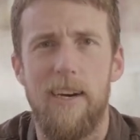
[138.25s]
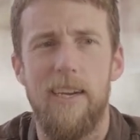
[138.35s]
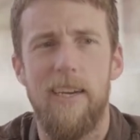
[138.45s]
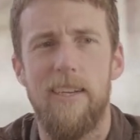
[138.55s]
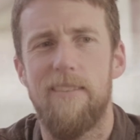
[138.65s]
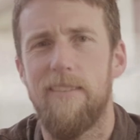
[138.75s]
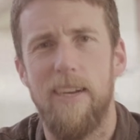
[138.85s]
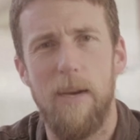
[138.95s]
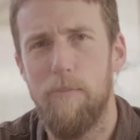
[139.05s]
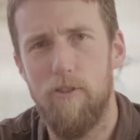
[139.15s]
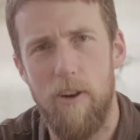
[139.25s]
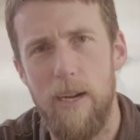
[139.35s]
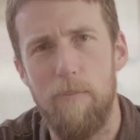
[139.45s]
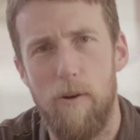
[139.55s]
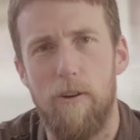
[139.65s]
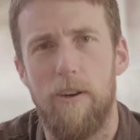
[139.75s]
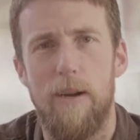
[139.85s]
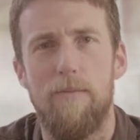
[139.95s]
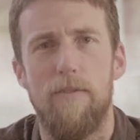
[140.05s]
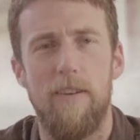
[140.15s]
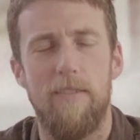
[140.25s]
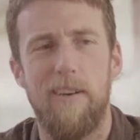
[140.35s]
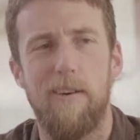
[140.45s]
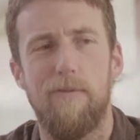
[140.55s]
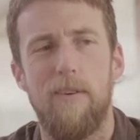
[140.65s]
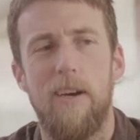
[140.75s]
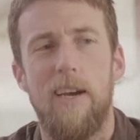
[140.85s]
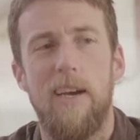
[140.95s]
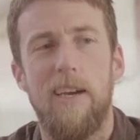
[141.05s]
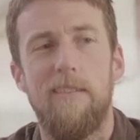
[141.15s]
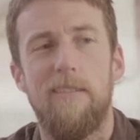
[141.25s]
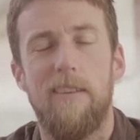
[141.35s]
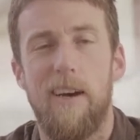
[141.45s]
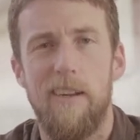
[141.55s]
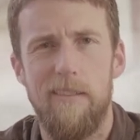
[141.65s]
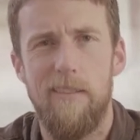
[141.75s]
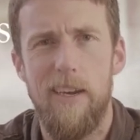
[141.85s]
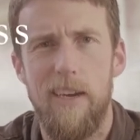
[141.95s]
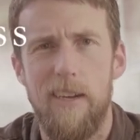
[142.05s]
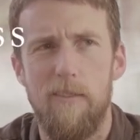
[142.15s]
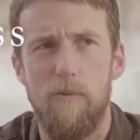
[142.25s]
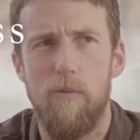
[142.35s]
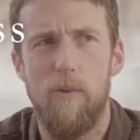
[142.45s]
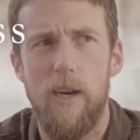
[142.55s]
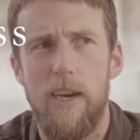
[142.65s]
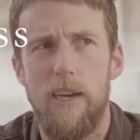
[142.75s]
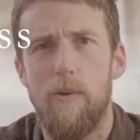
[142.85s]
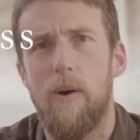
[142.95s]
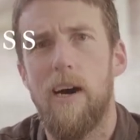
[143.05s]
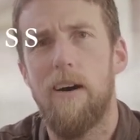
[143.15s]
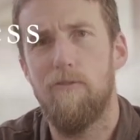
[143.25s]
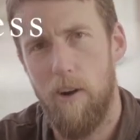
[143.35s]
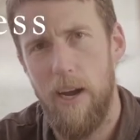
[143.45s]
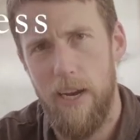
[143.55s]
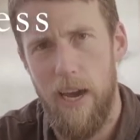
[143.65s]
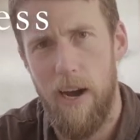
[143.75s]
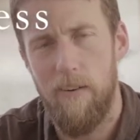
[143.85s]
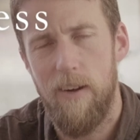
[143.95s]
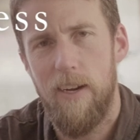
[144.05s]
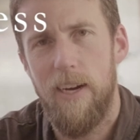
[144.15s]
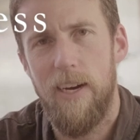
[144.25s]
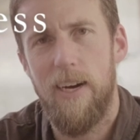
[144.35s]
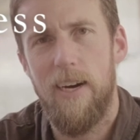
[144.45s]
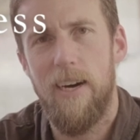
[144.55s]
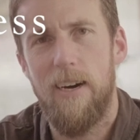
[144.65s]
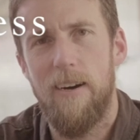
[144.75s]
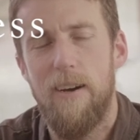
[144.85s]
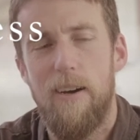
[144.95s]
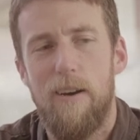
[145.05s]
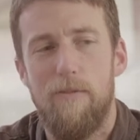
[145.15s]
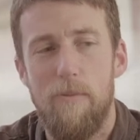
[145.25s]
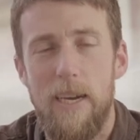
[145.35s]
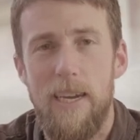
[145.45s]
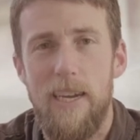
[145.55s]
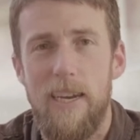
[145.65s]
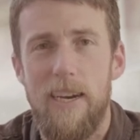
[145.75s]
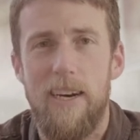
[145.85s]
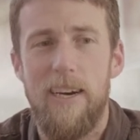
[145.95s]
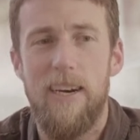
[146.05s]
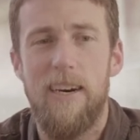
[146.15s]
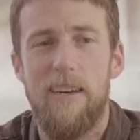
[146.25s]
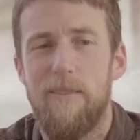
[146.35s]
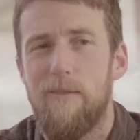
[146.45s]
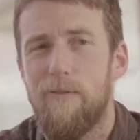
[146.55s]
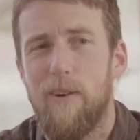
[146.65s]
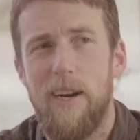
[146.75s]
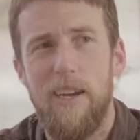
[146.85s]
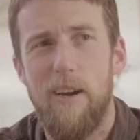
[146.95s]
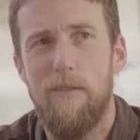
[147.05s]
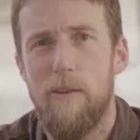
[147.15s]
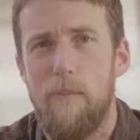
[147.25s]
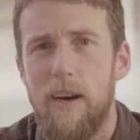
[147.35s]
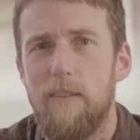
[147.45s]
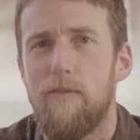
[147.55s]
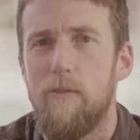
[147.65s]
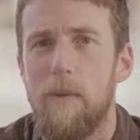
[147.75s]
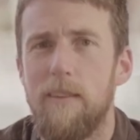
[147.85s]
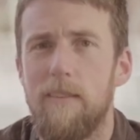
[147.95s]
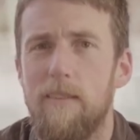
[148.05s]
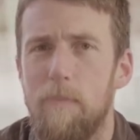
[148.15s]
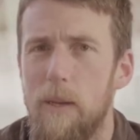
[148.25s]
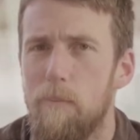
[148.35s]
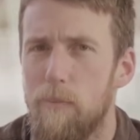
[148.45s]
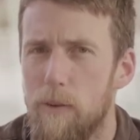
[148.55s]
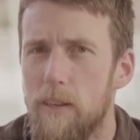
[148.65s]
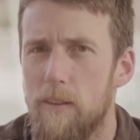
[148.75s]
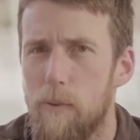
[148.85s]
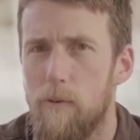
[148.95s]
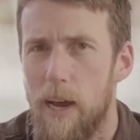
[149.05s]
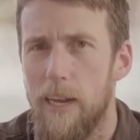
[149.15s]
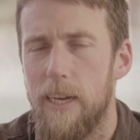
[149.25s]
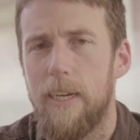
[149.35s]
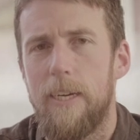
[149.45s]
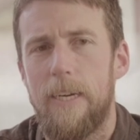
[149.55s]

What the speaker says: in setting up a training program for yourself is to understand where you are right now. For me, running over the past few months has been pretty sporadic.